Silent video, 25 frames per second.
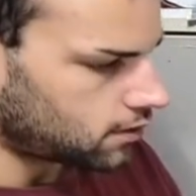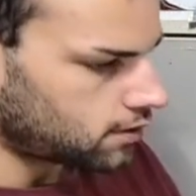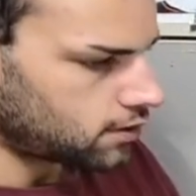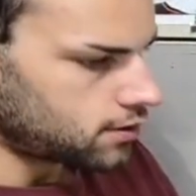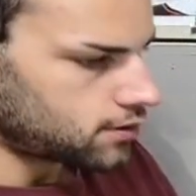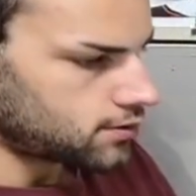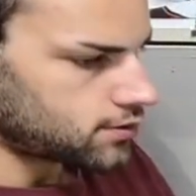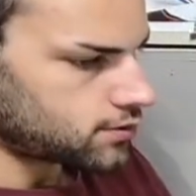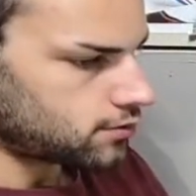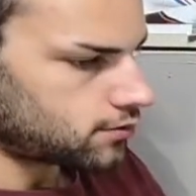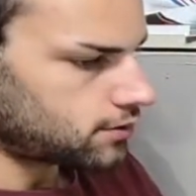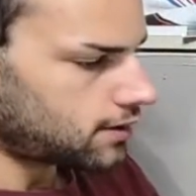
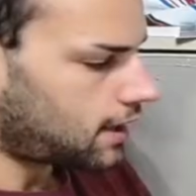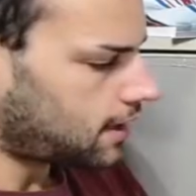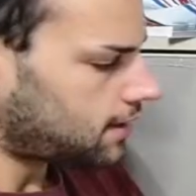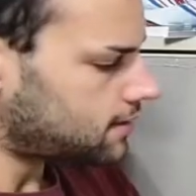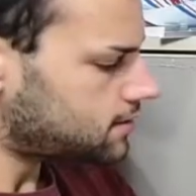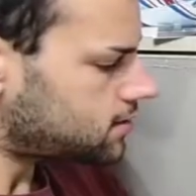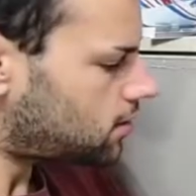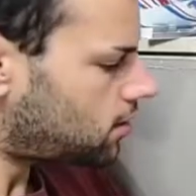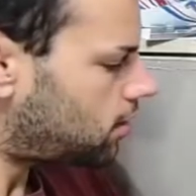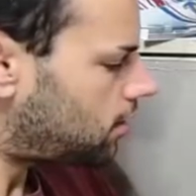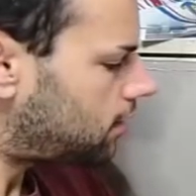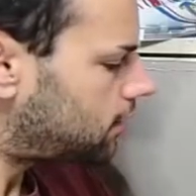So that's
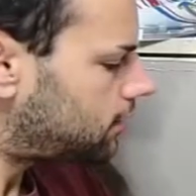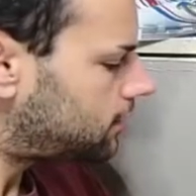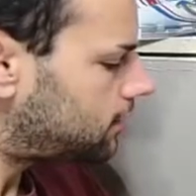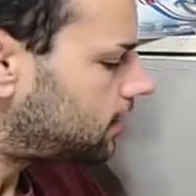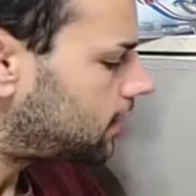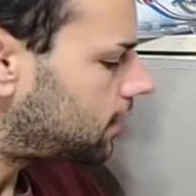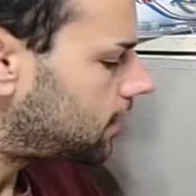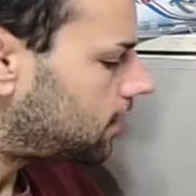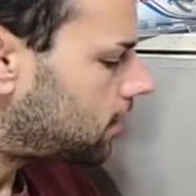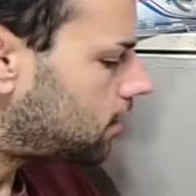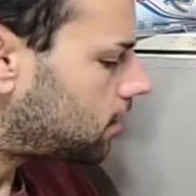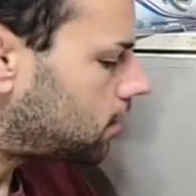on
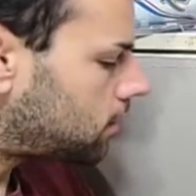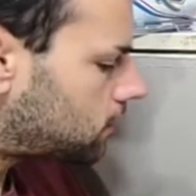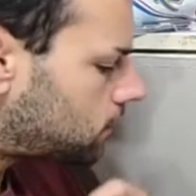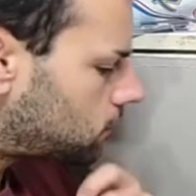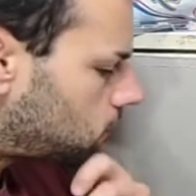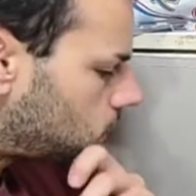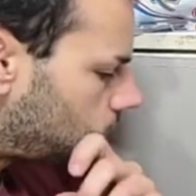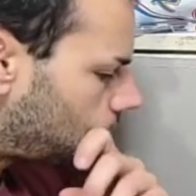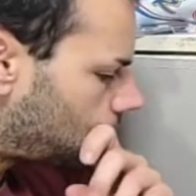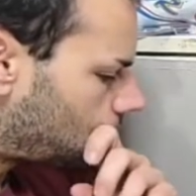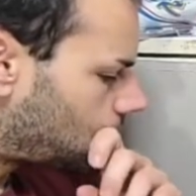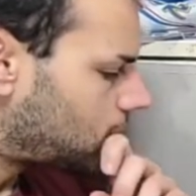there.
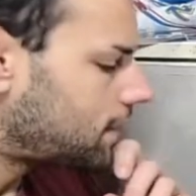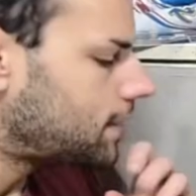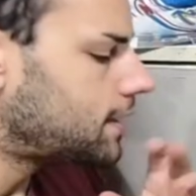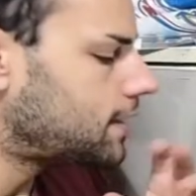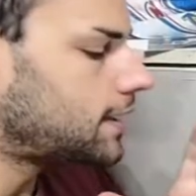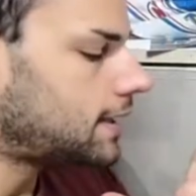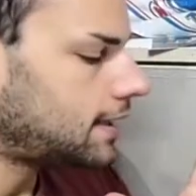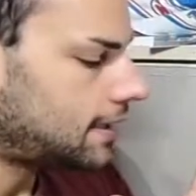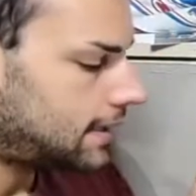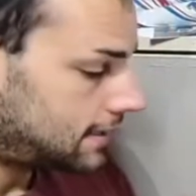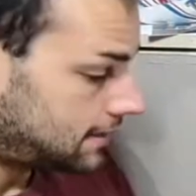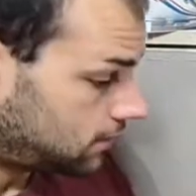
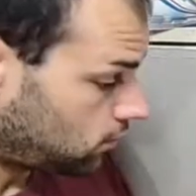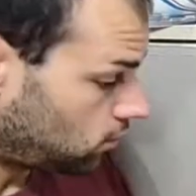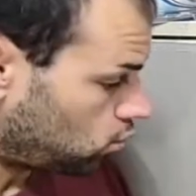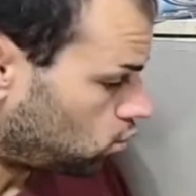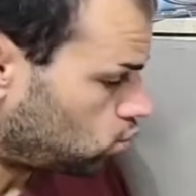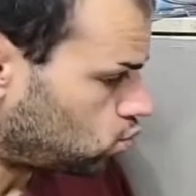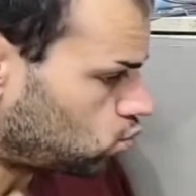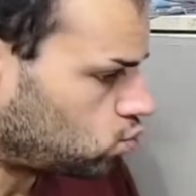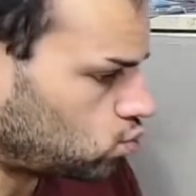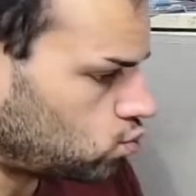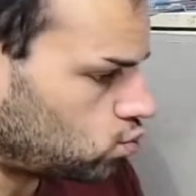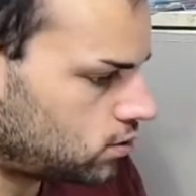
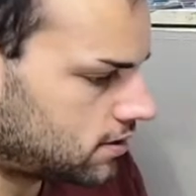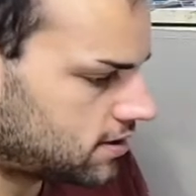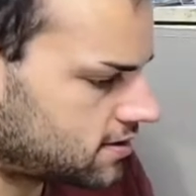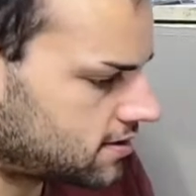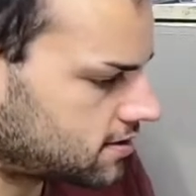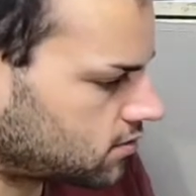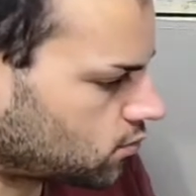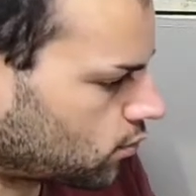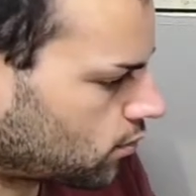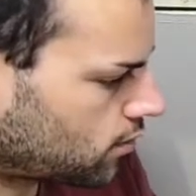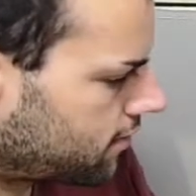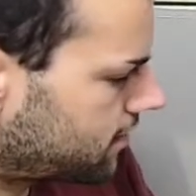Ooh, this
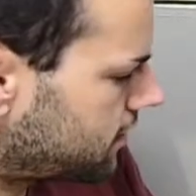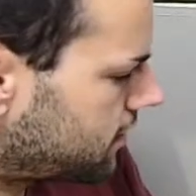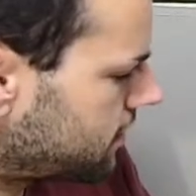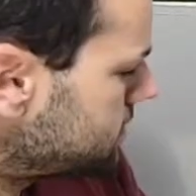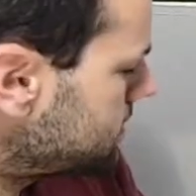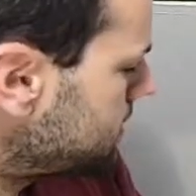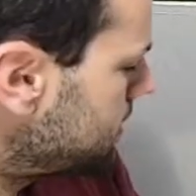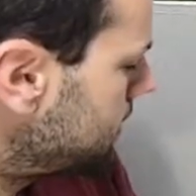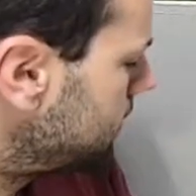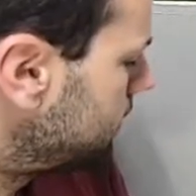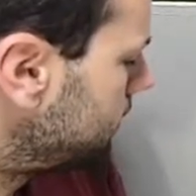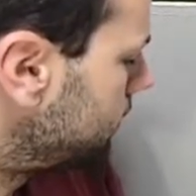is where things
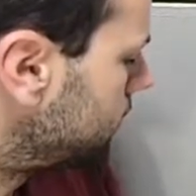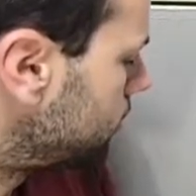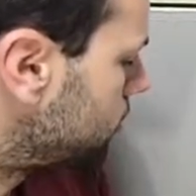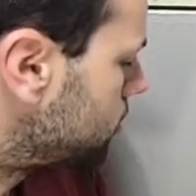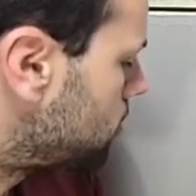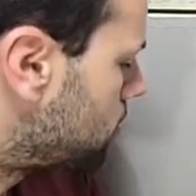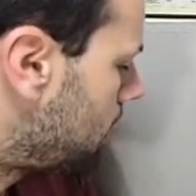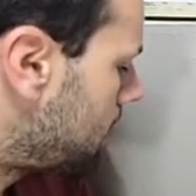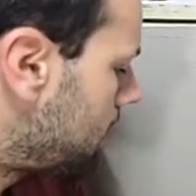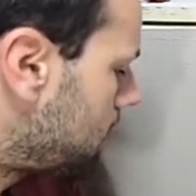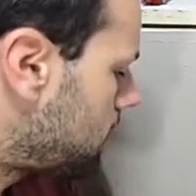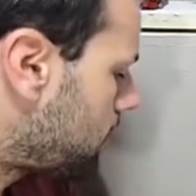get a little
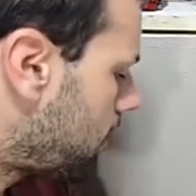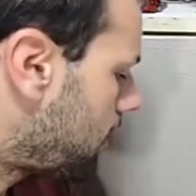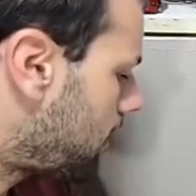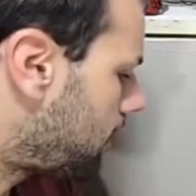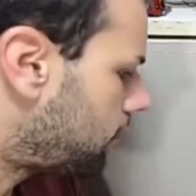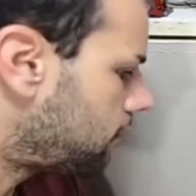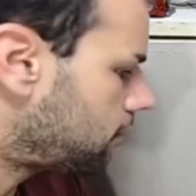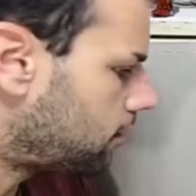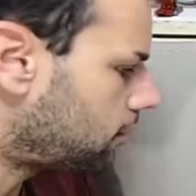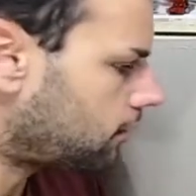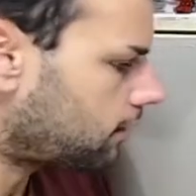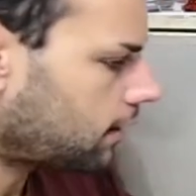cray-cray.
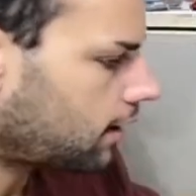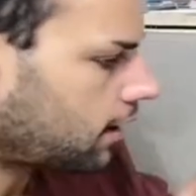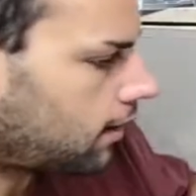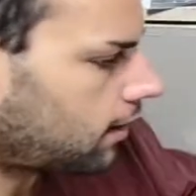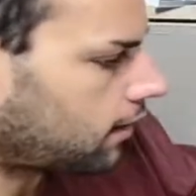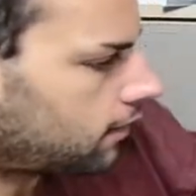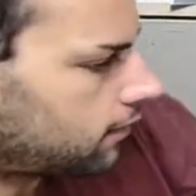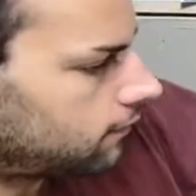Okay.